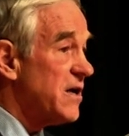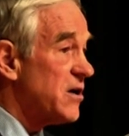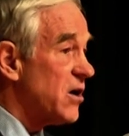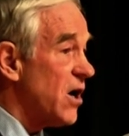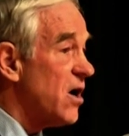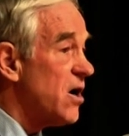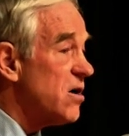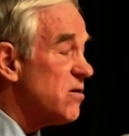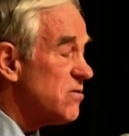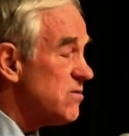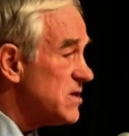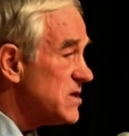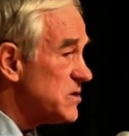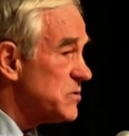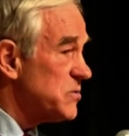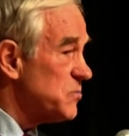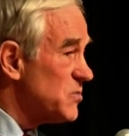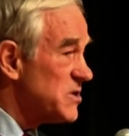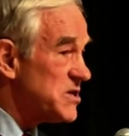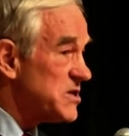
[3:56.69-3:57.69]

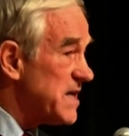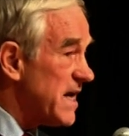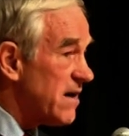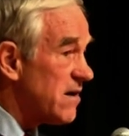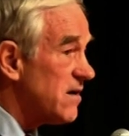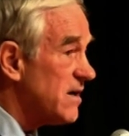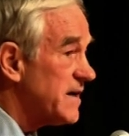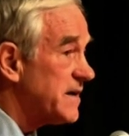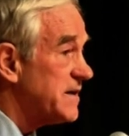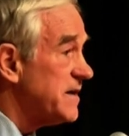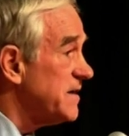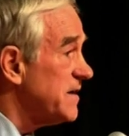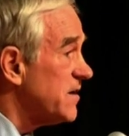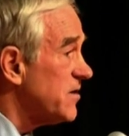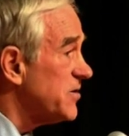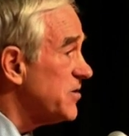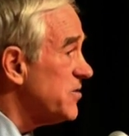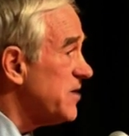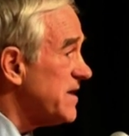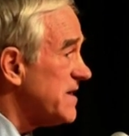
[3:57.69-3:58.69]
Congress was derelict in
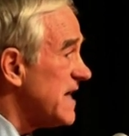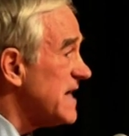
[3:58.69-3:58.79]
their duty.